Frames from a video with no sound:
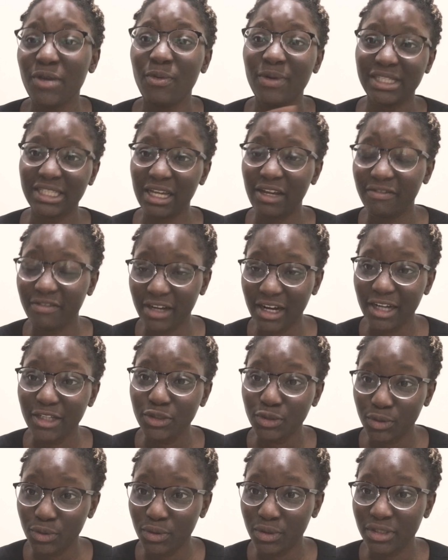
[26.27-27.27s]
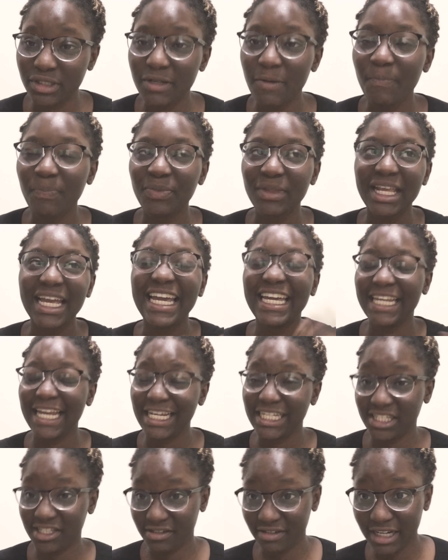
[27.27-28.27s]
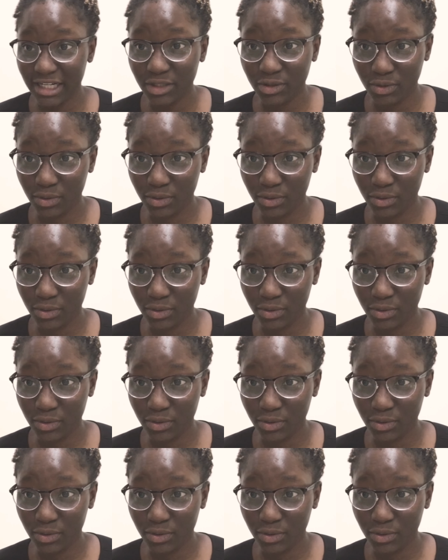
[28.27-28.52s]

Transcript: a West African donut, a Nigerian